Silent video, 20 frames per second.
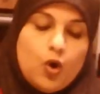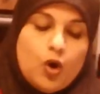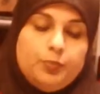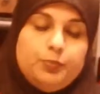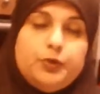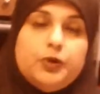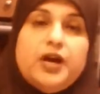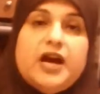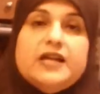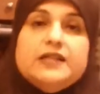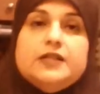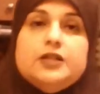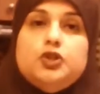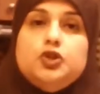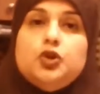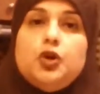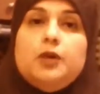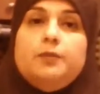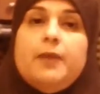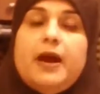Hope you guys
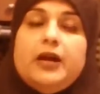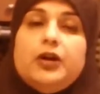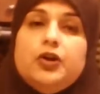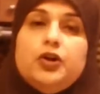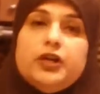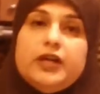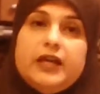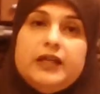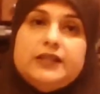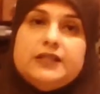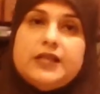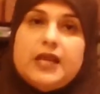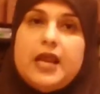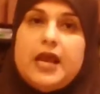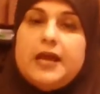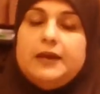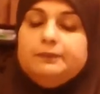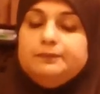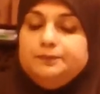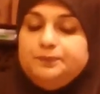enjoyed my cooking
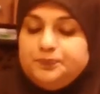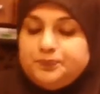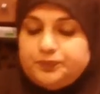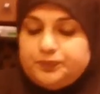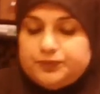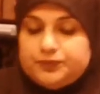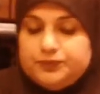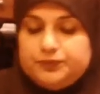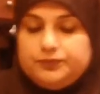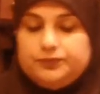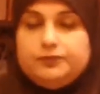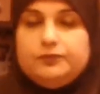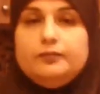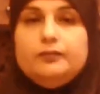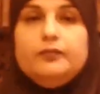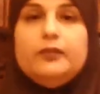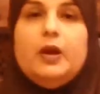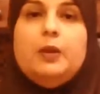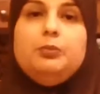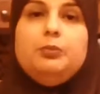today.
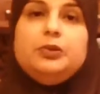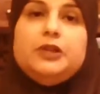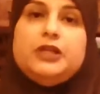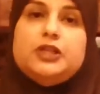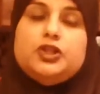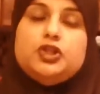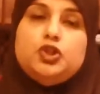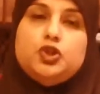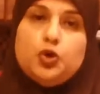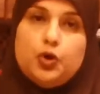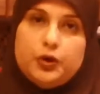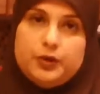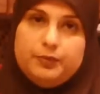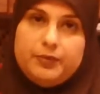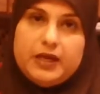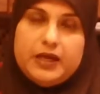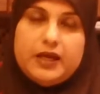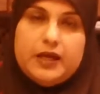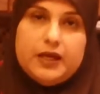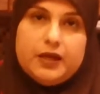Please join
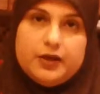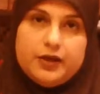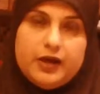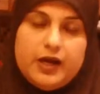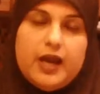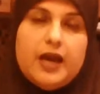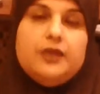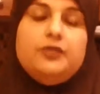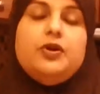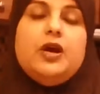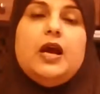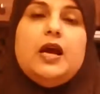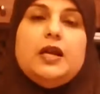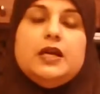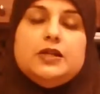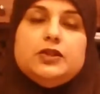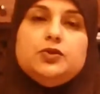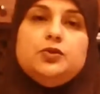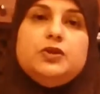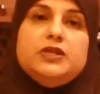me here at
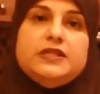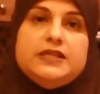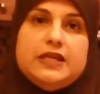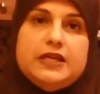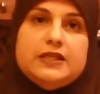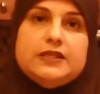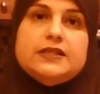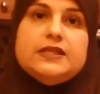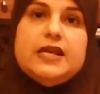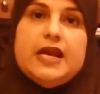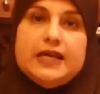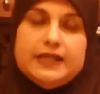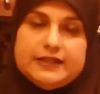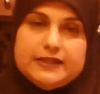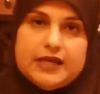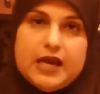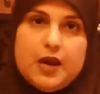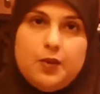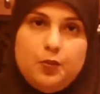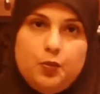Raihana's Cuisines
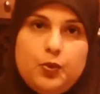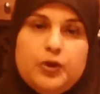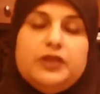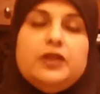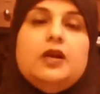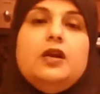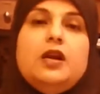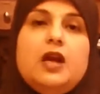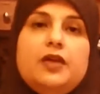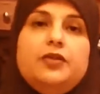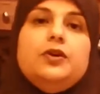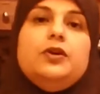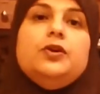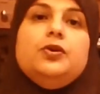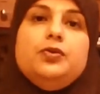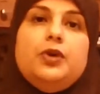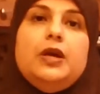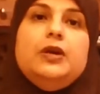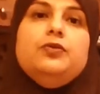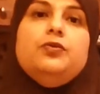next time with another
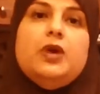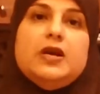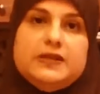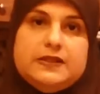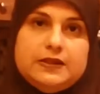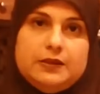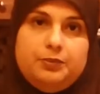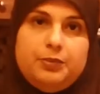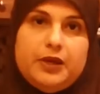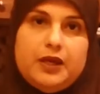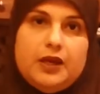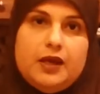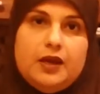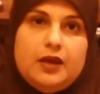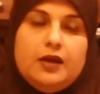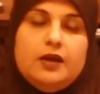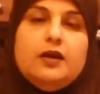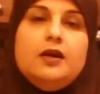great recipe.